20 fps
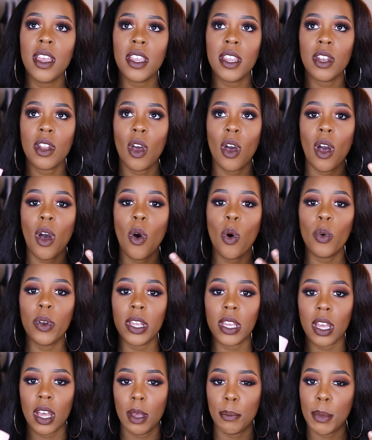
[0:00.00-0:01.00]
you know,
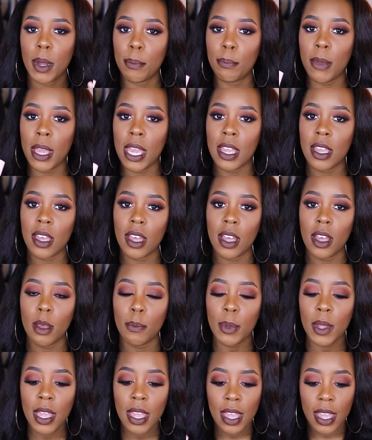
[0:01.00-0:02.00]
holding up my
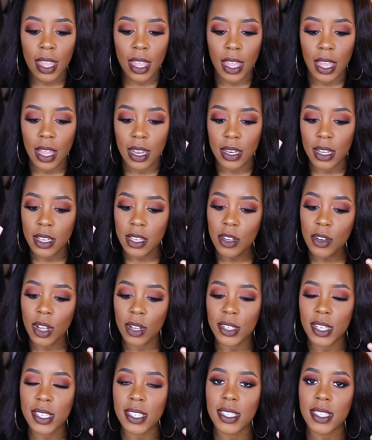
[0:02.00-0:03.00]
makeup and, you
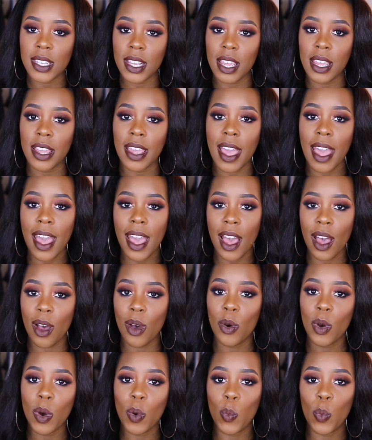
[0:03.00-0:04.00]
know, just seeing
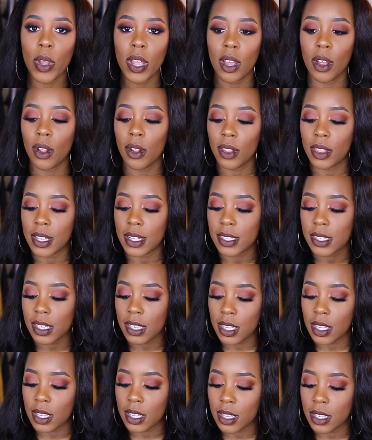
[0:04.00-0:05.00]
how well this
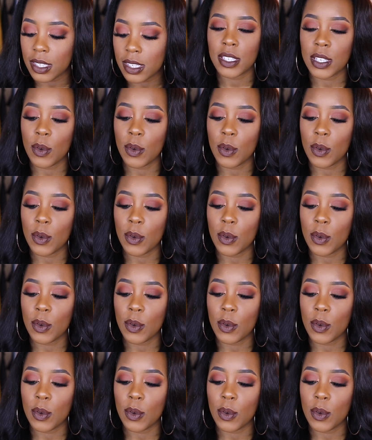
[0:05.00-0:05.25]
is.